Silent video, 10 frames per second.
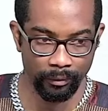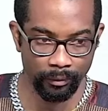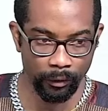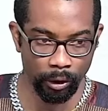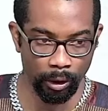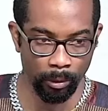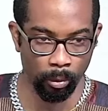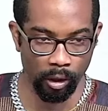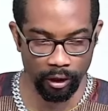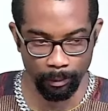Do you
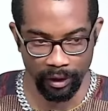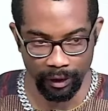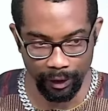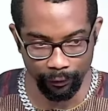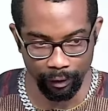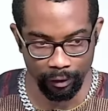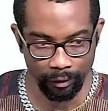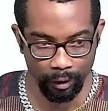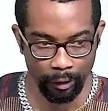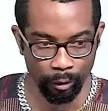want to be delivered? Or are
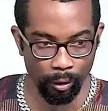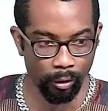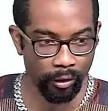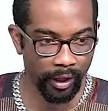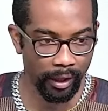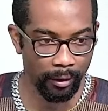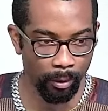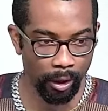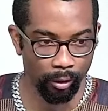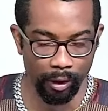you okay where
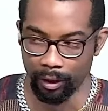you are?